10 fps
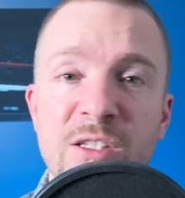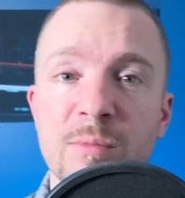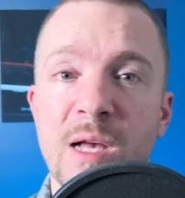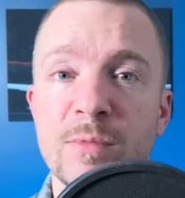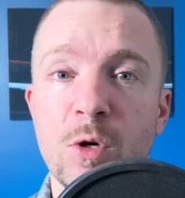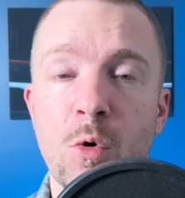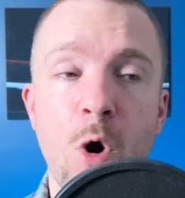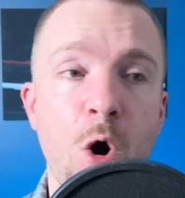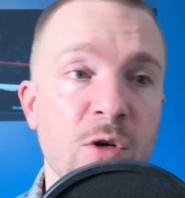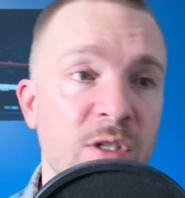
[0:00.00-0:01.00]
Sometimes I go
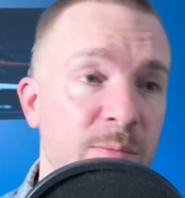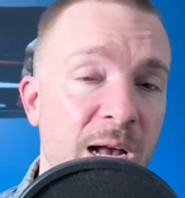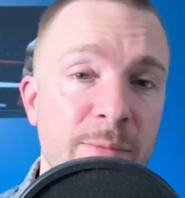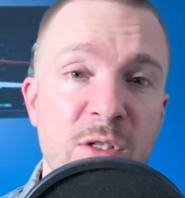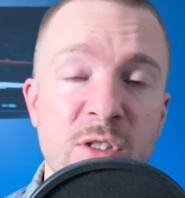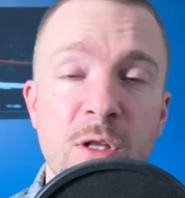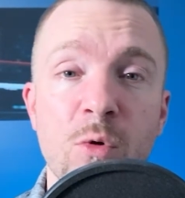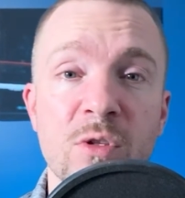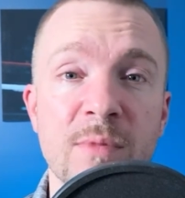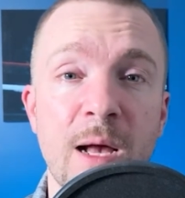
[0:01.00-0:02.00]
hard, sometimes it's slow,
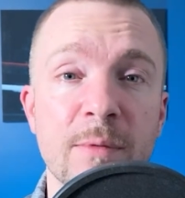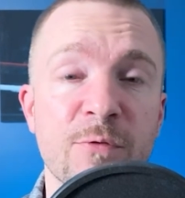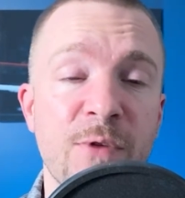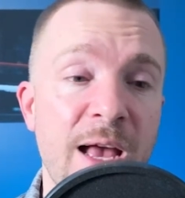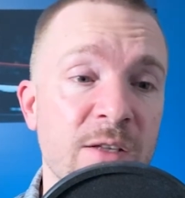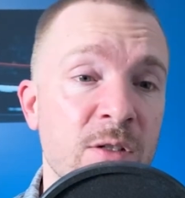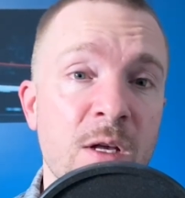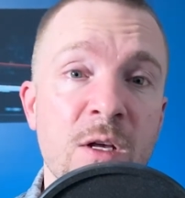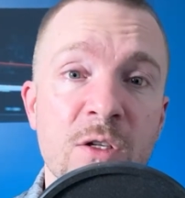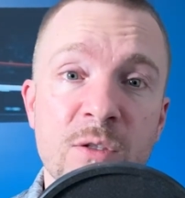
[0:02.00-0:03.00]
sometimes it's fast.
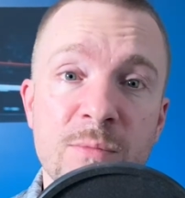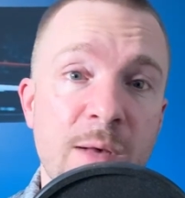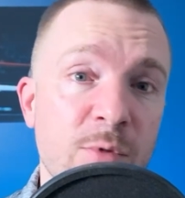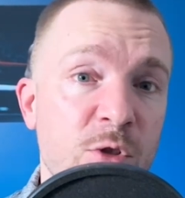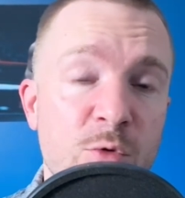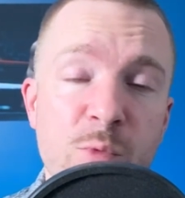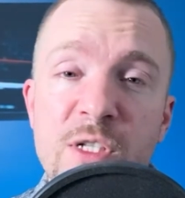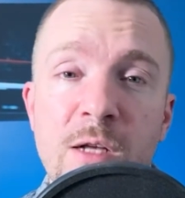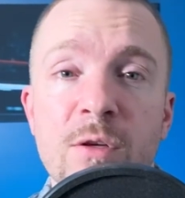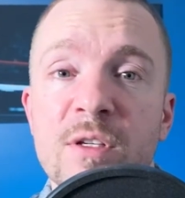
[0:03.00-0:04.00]
Sometimes I'll just reach
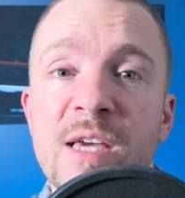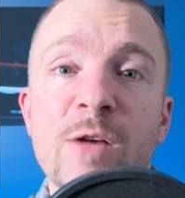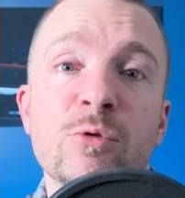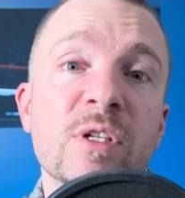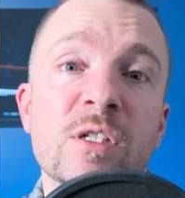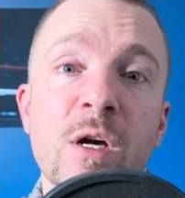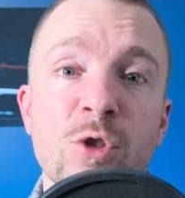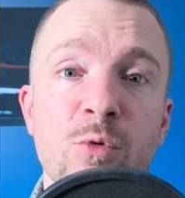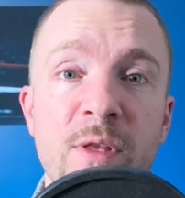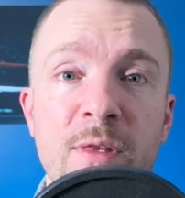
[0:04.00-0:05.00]
out there and casually touch
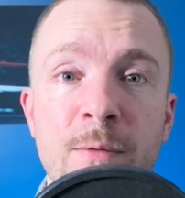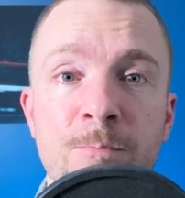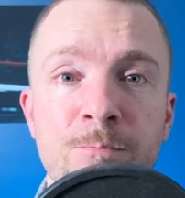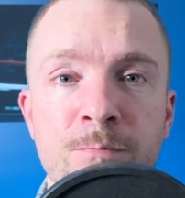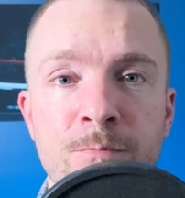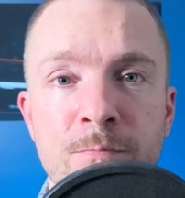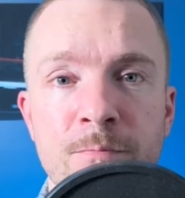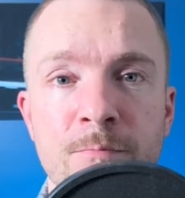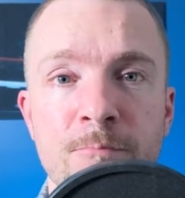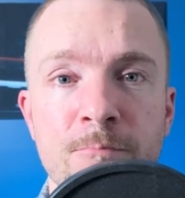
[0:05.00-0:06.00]
you with it.
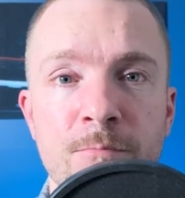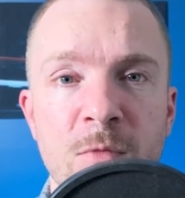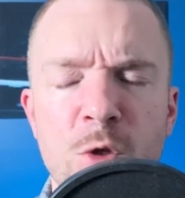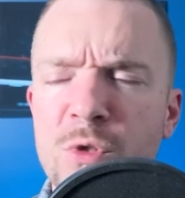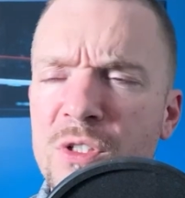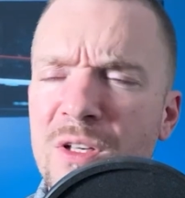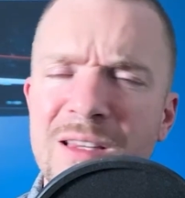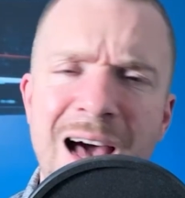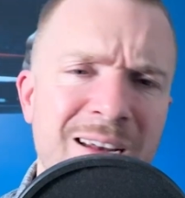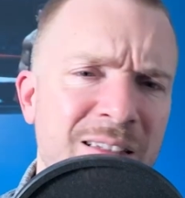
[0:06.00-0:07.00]
Uses a
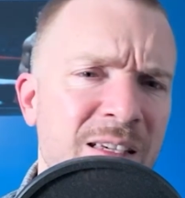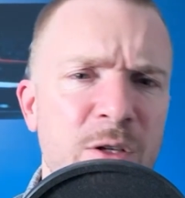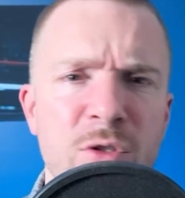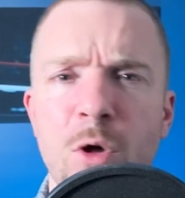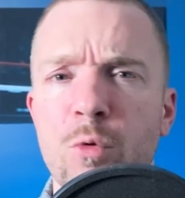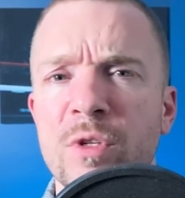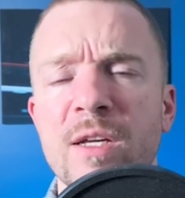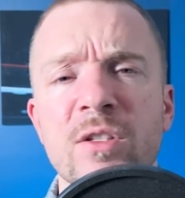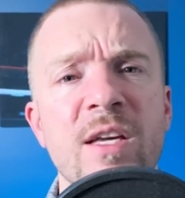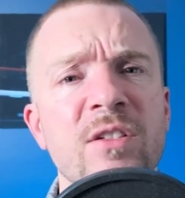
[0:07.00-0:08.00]
lot of kicks, low
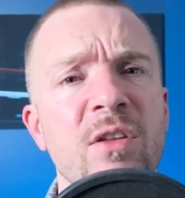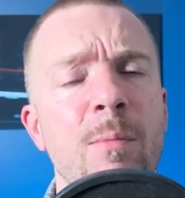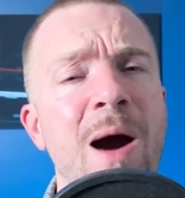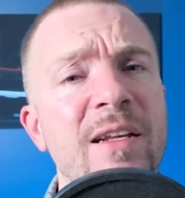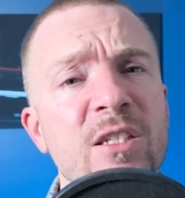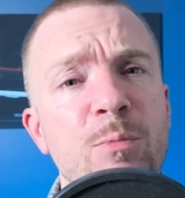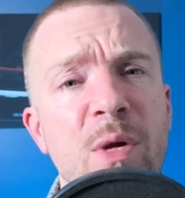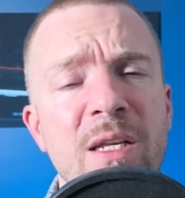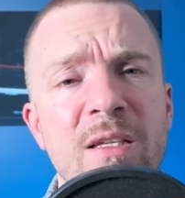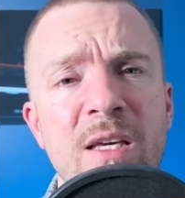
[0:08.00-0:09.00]
kicks, kicks to the body,
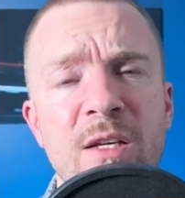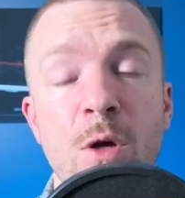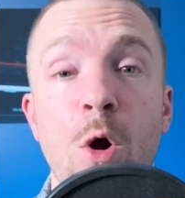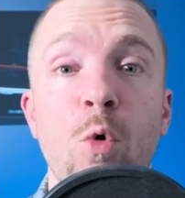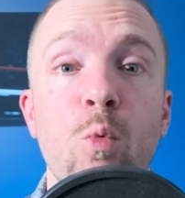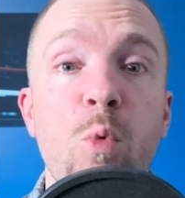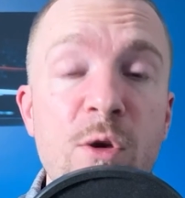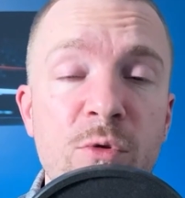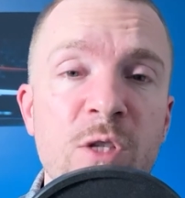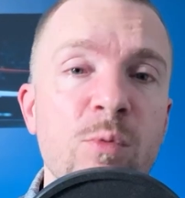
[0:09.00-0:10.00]
spinning kicks,
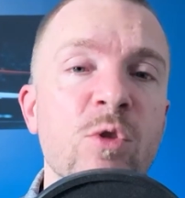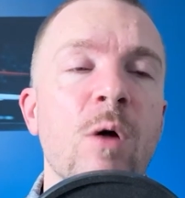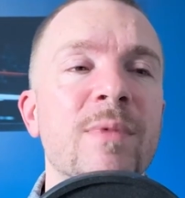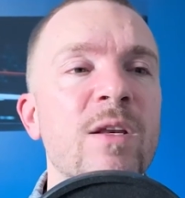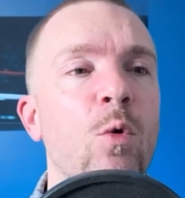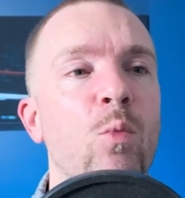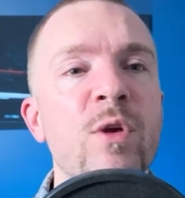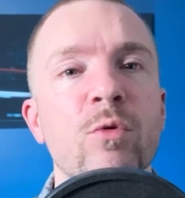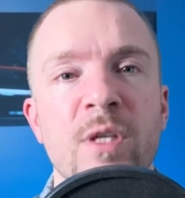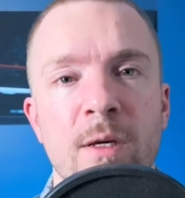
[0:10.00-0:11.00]
wheel kicks. We saw him land a
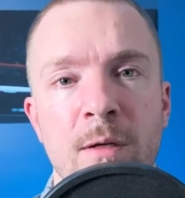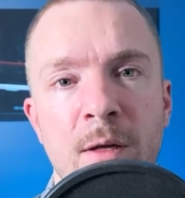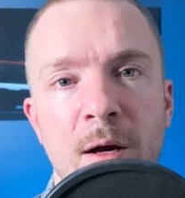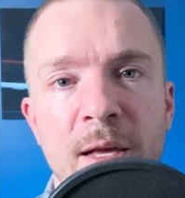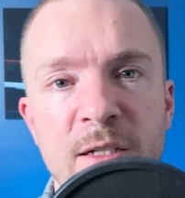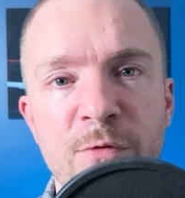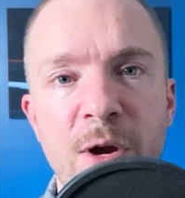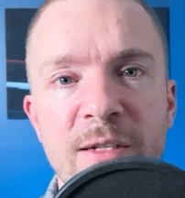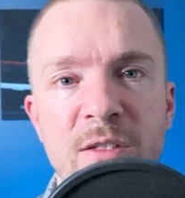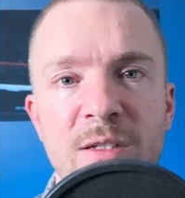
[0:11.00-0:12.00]
wheel kick against
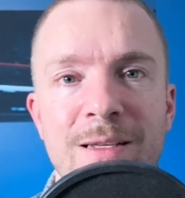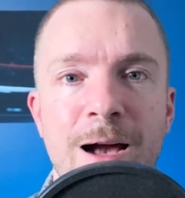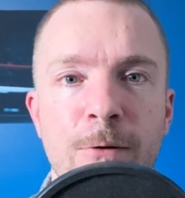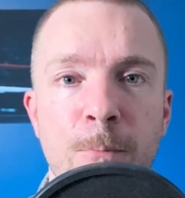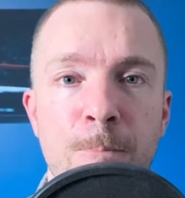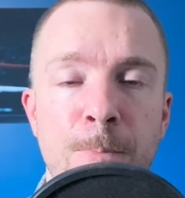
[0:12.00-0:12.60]
Francis Ngannou.